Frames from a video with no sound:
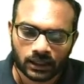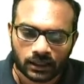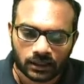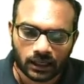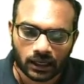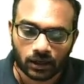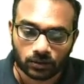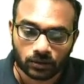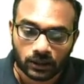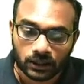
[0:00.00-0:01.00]
Now,
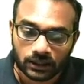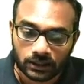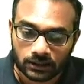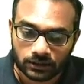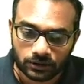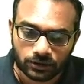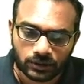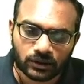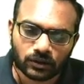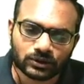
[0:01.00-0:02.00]
you
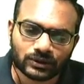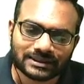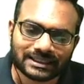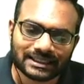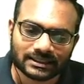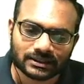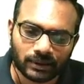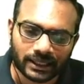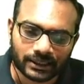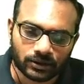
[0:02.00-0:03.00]
can also see this
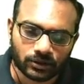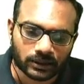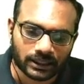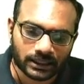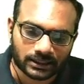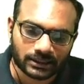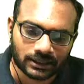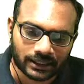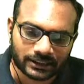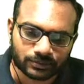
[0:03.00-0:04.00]
by looking at the
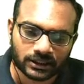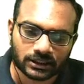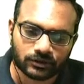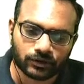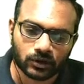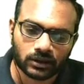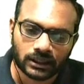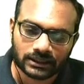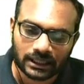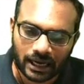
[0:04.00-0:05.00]
expression for
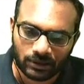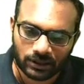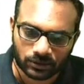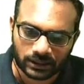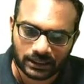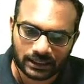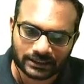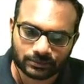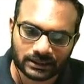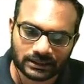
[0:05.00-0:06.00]
the Hamiltonian.
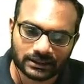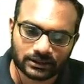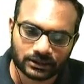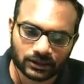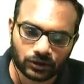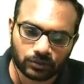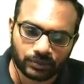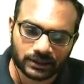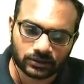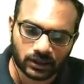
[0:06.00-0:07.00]
Expression is equal to p
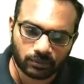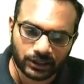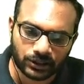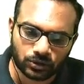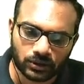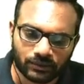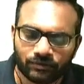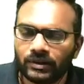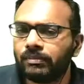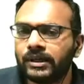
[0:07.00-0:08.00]
square by 2, and we
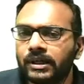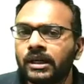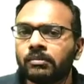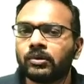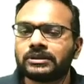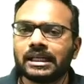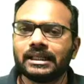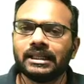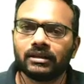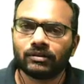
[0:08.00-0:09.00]
will be mostly
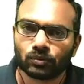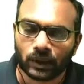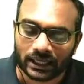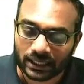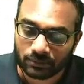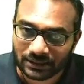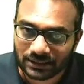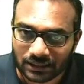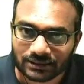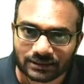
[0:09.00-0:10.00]
dealing with
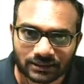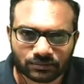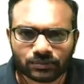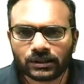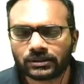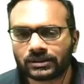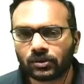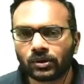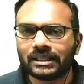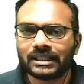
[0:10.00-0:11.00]
one-dimensional system because
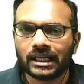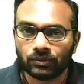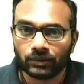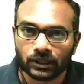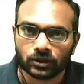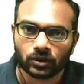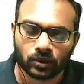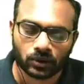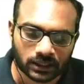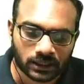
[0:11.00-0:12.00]
only that we can draw
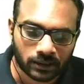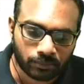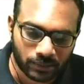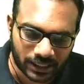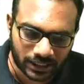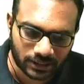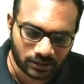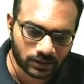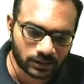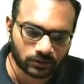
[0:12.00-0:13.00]
on a plane,
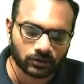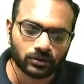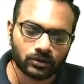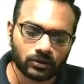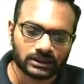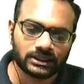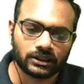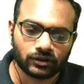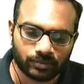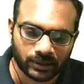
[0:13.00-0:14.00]
okay, or a sheet
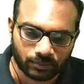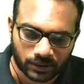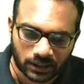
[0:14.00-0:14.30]
of paper.